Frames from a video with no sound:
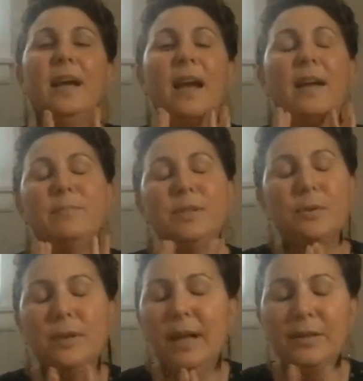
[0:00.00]
I'm so
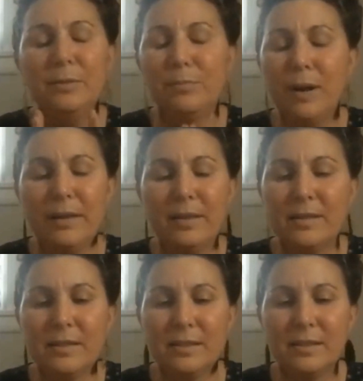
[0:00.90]
glad you brought
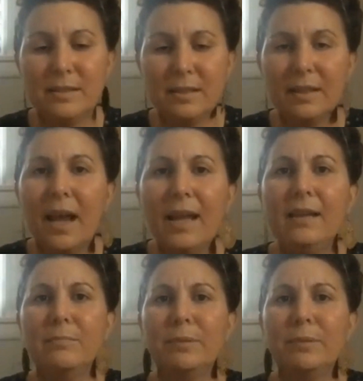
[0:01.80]
this to light